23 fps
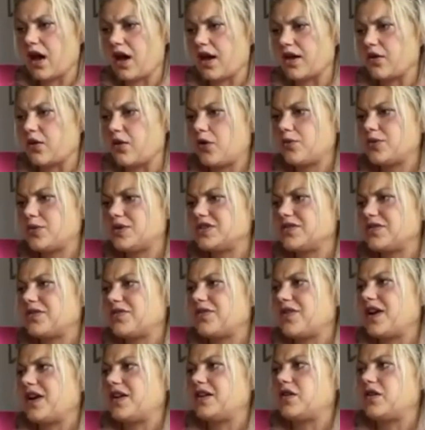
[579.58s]
I always
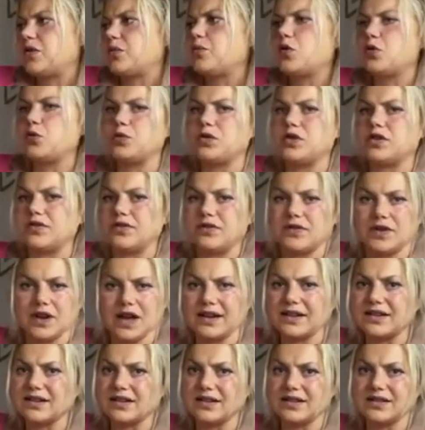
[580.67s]
find a moment of
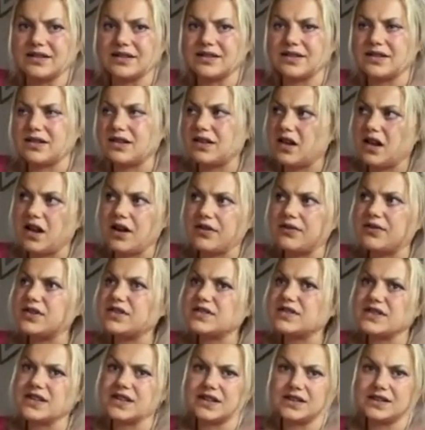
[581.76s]
lightness every
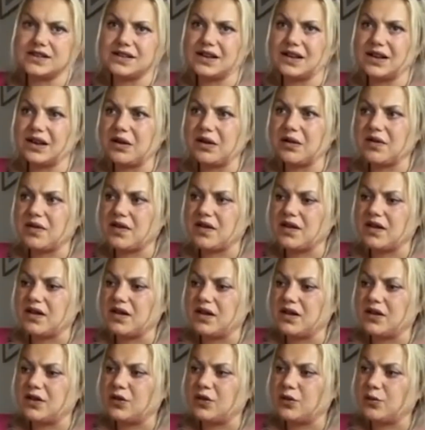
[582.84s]
single day.
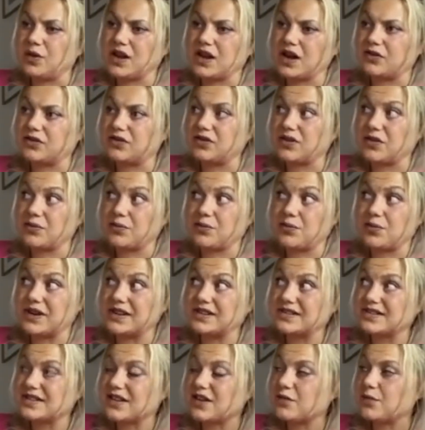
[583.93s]
No matter how
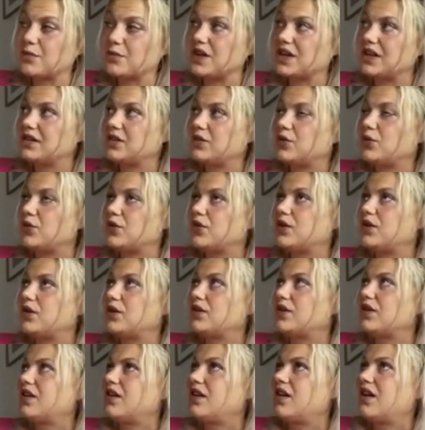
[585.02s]
depressed I've been
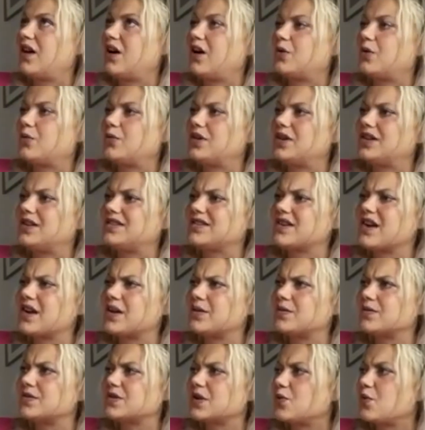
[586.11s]
or how many
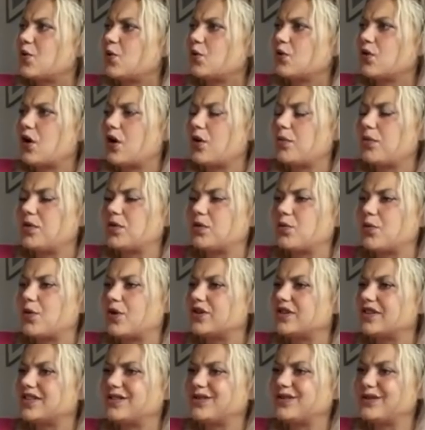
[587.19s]
times I woke up and
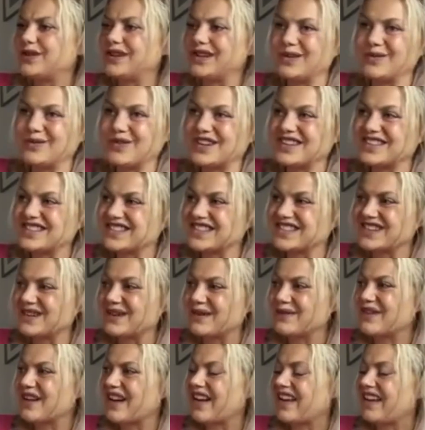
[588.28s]
wanted to kill
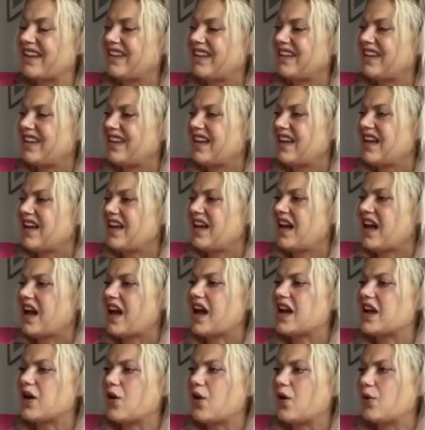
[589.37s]
myself, I
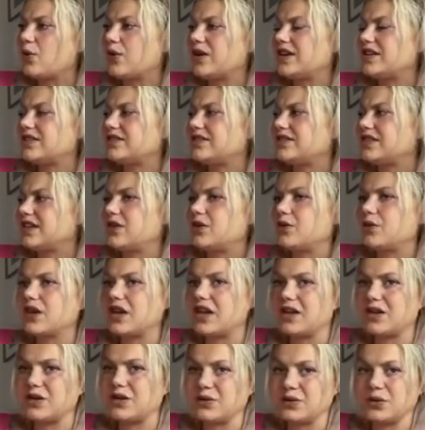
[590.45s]
always said,
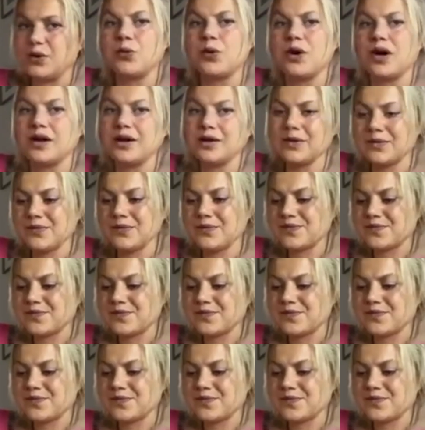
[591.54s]
okay, you know what?